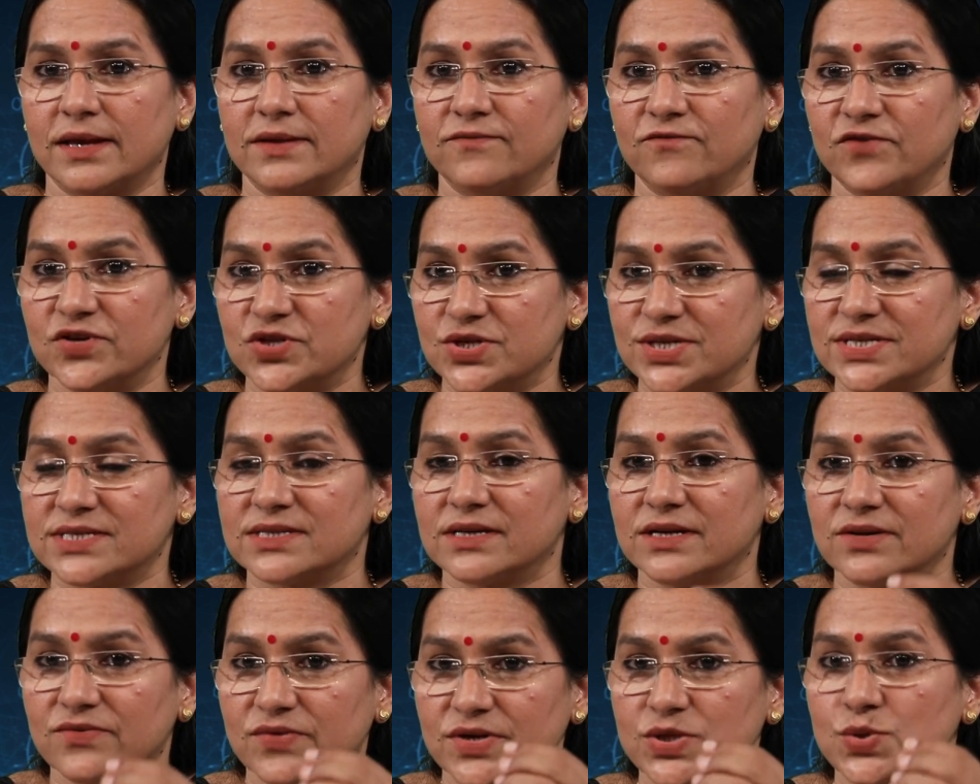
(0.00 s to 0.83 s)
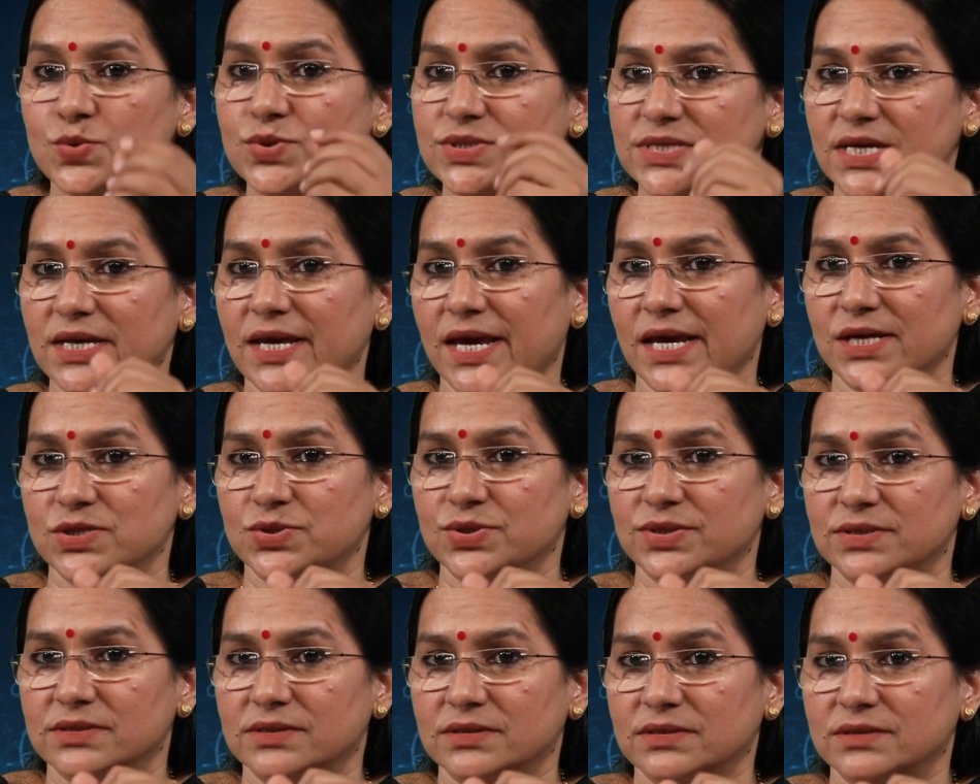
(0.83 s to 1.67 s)
which is a reducing
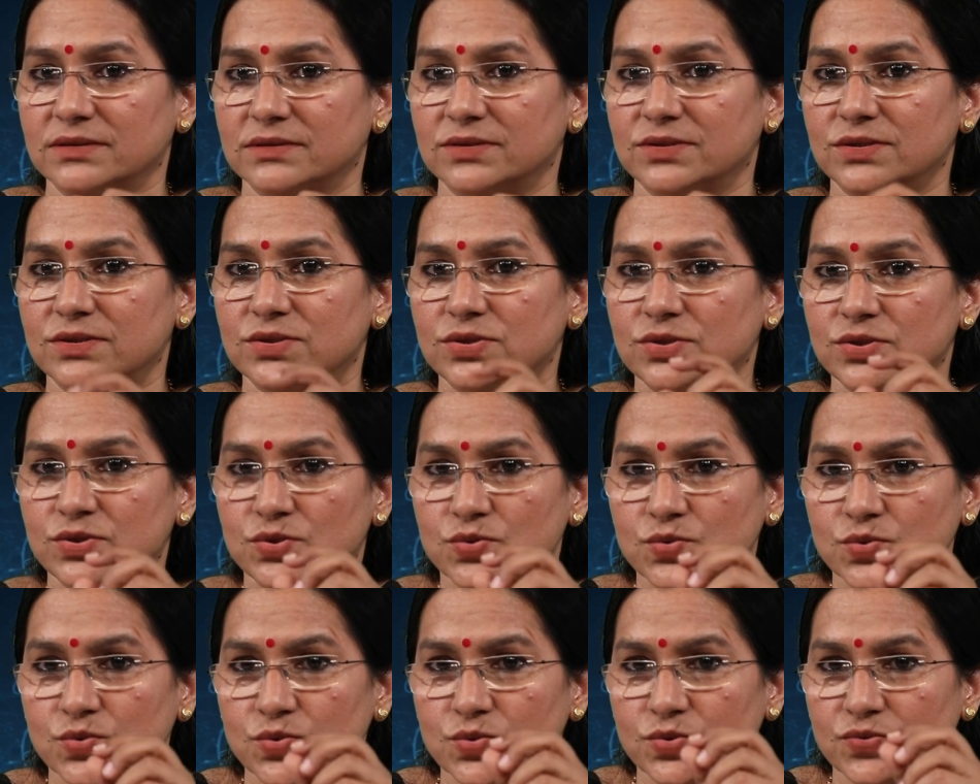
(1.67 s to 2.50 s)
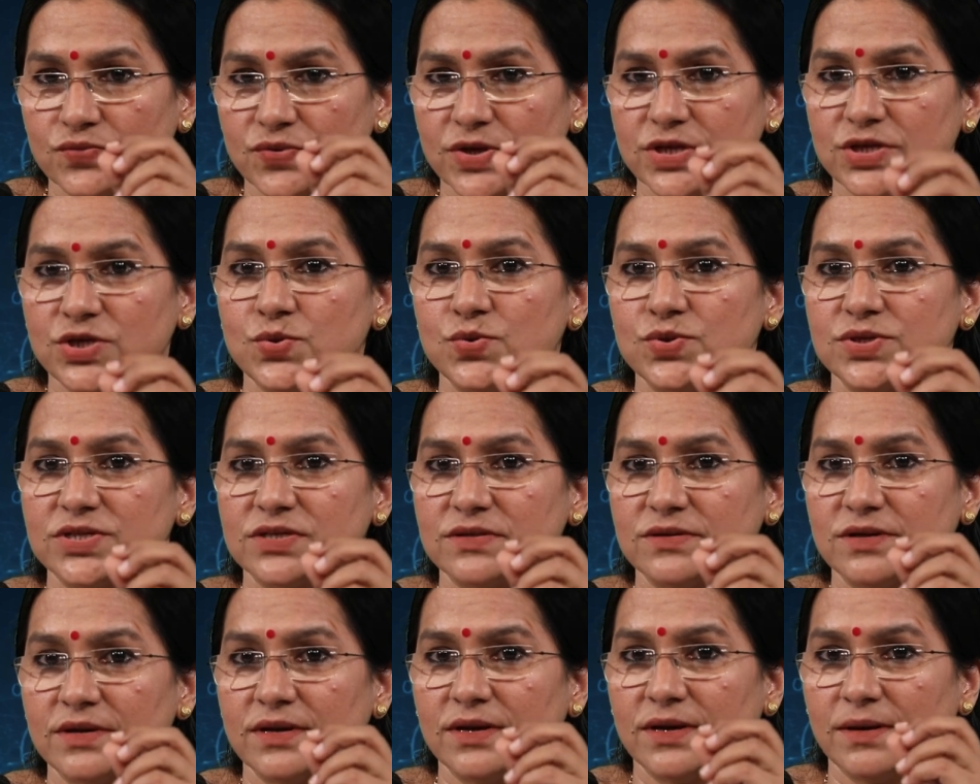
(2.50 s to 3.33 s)
agent to
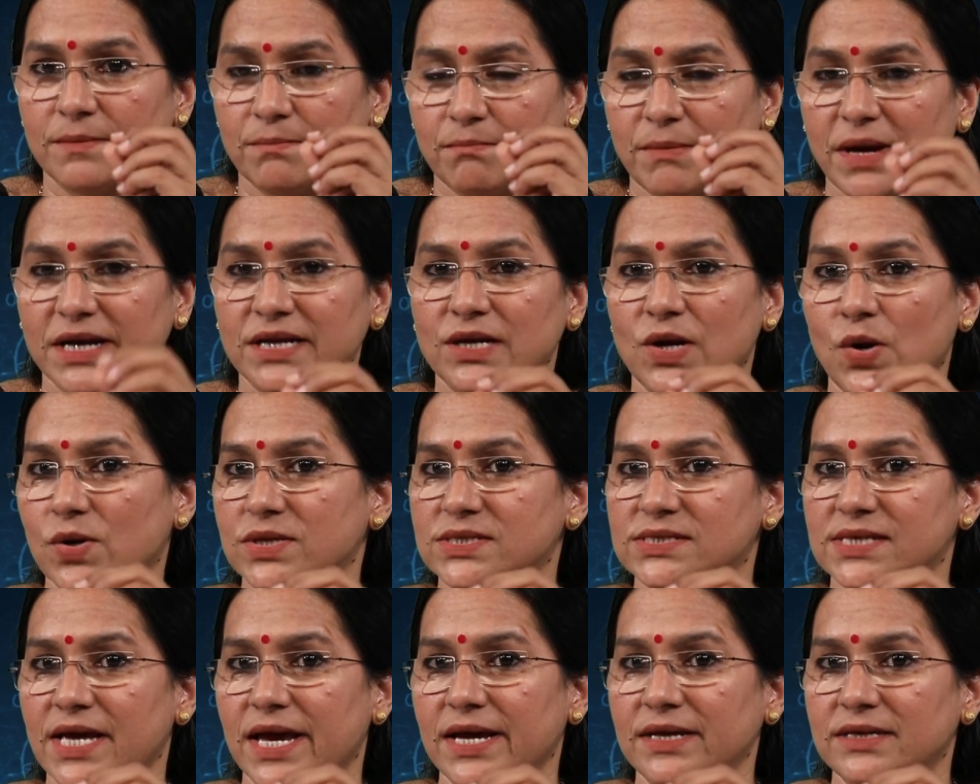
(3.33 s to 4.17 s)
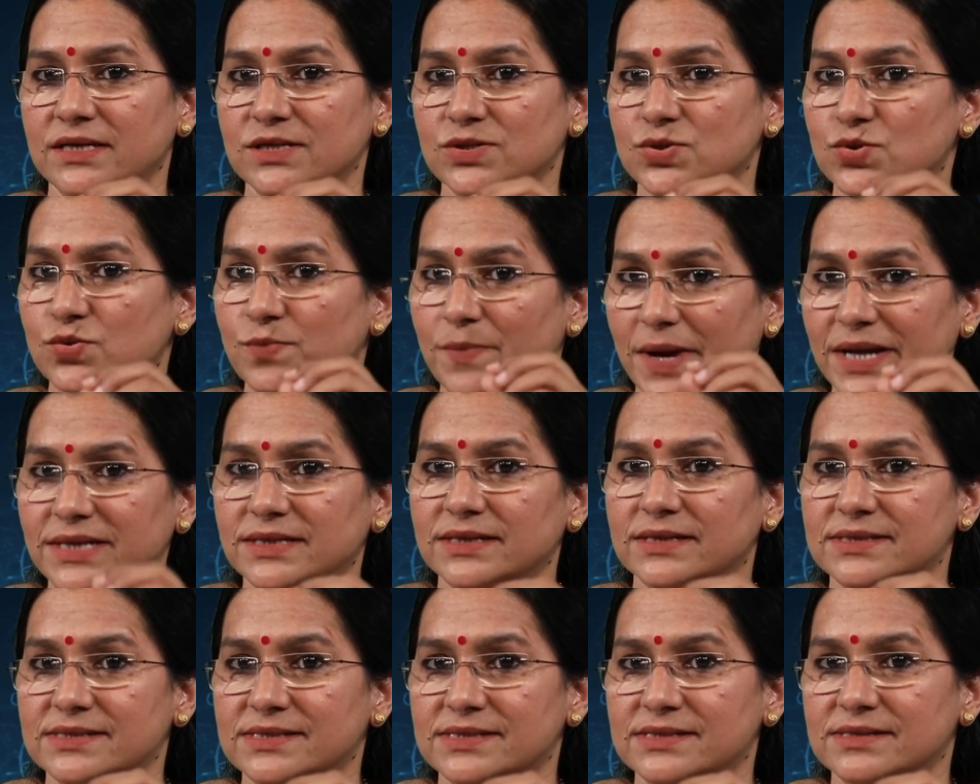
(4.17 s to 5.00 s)
reduce metal oxide into
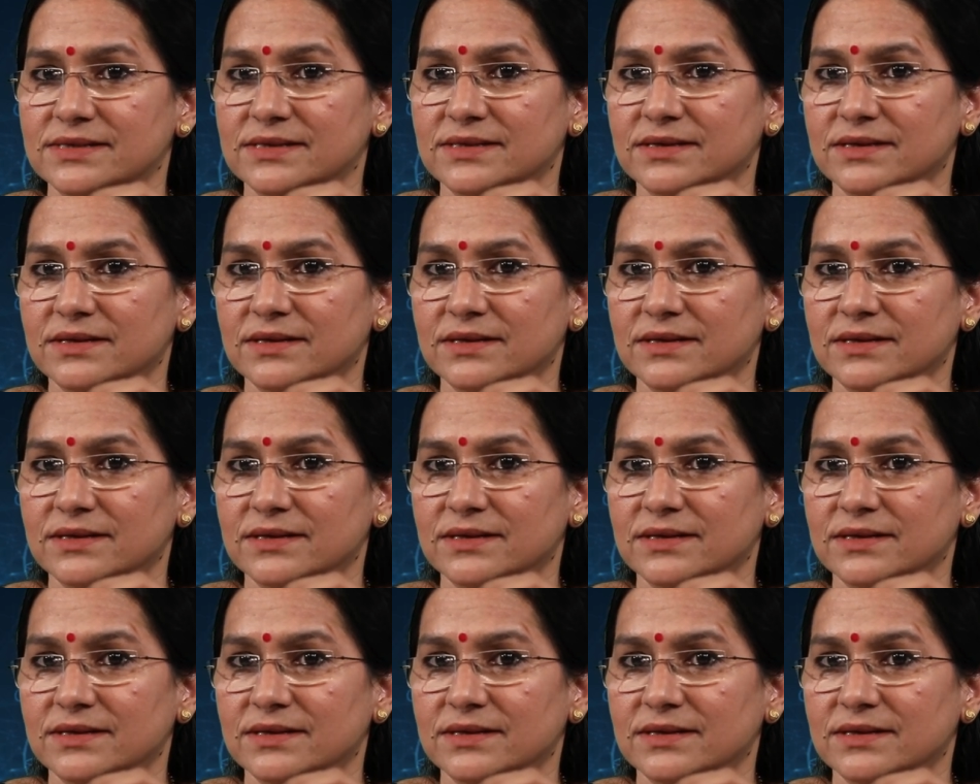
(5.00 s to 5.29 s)
metals,